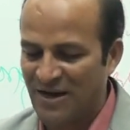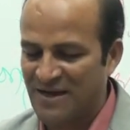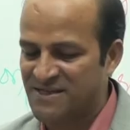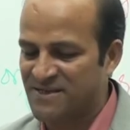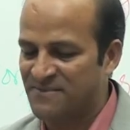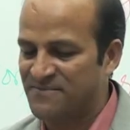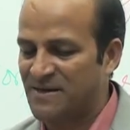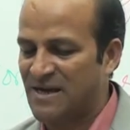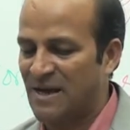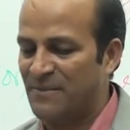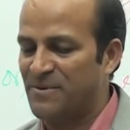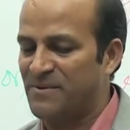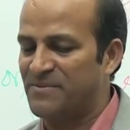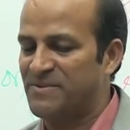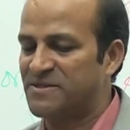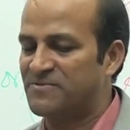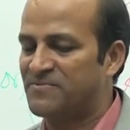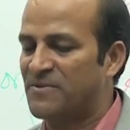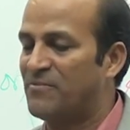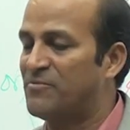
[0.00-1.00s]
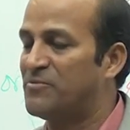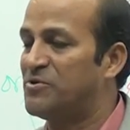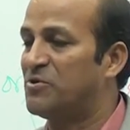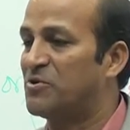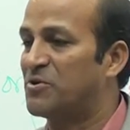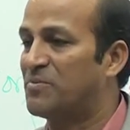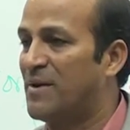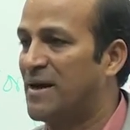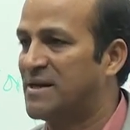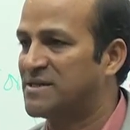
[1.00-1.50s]
accept compliments from
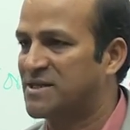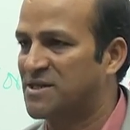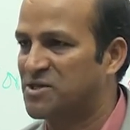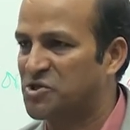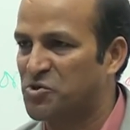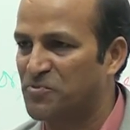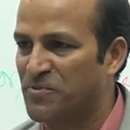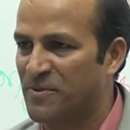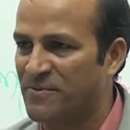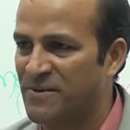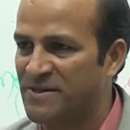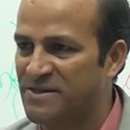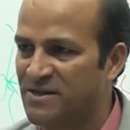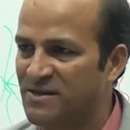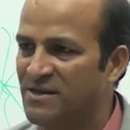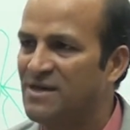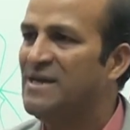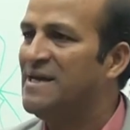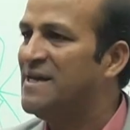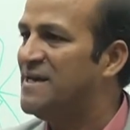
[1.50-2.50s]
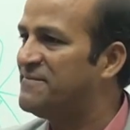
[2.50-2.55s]
your boss or supervisor?